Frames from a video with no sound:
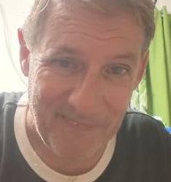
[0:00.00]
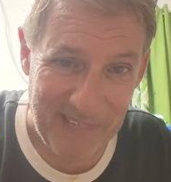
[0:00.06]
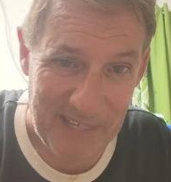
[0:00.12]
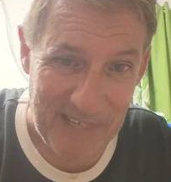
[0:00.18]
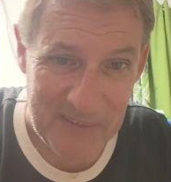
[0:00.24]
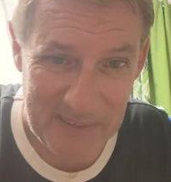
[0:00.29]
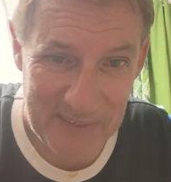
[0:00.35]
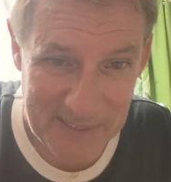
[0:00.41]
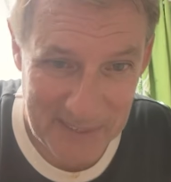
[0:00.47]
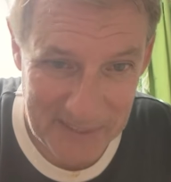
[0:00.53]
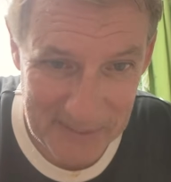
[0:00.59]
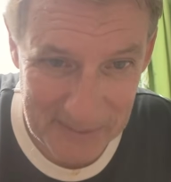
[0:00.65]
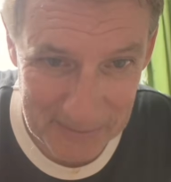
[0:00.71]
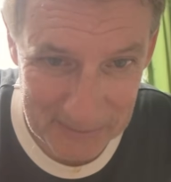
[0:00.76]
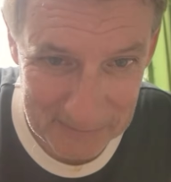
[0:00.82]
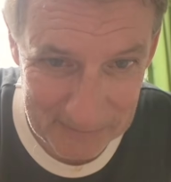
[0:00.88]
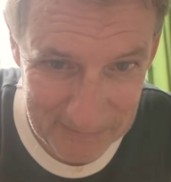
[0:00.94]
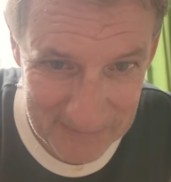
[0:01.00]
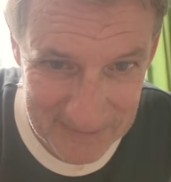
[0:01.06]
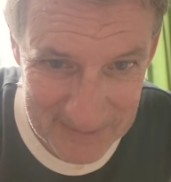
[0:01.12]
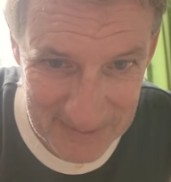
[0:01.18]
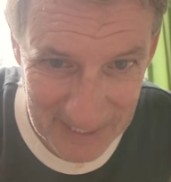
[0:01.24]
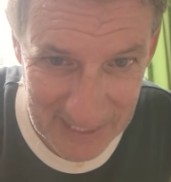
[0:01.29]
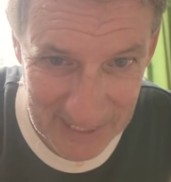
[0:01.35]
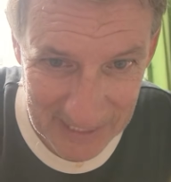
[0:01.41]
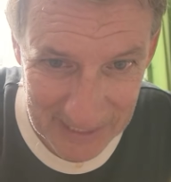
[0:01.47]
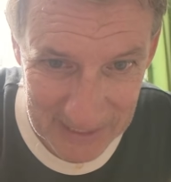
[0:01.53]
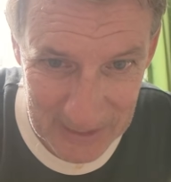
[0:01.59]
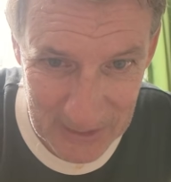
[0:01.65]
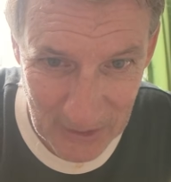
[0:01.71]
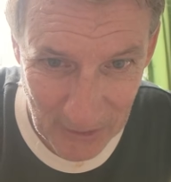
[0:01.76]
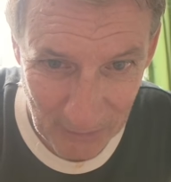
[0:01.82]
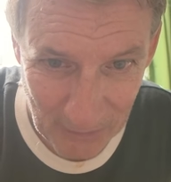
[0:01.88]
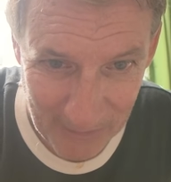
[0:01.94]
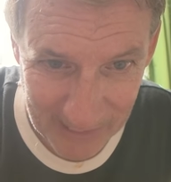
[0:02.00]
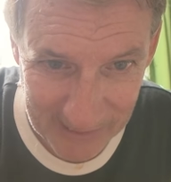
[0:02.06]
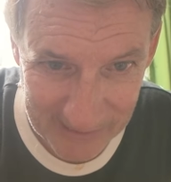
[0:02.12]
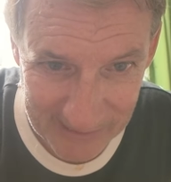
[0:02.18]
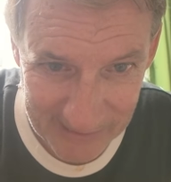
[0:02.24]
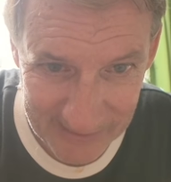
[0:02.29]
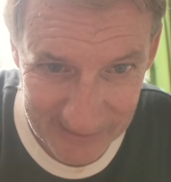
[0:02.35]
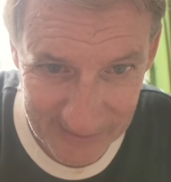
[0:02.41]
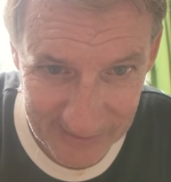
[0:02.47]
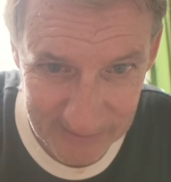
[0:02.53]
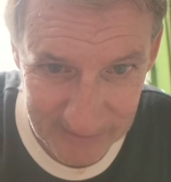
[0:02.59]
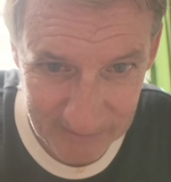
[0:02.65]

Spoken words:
There you go, stating it correctly.